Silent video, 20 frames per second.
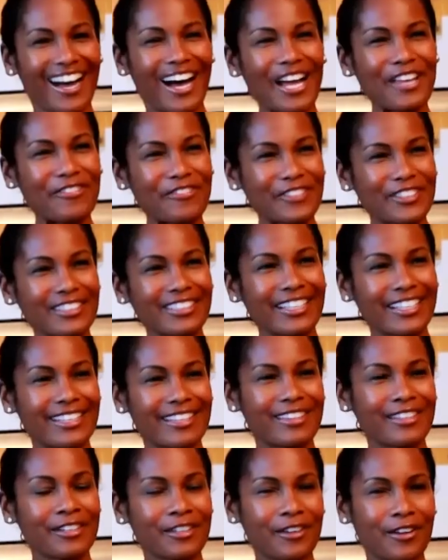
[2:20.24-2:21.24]
I feel
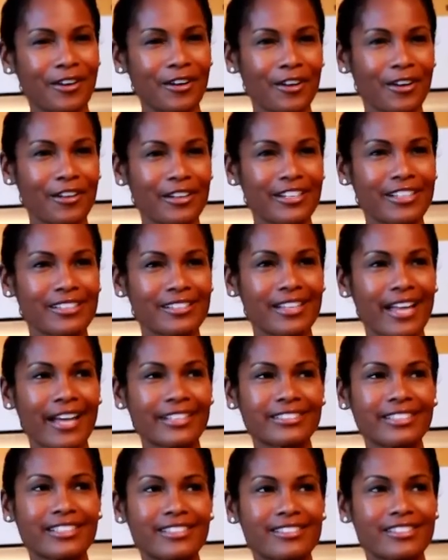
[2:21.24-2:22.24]
like
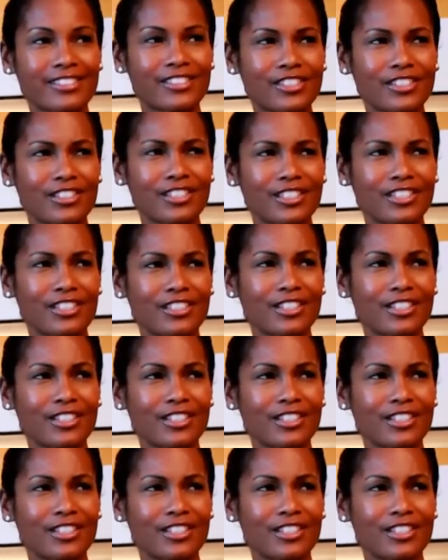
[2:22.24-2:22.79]
acting is such a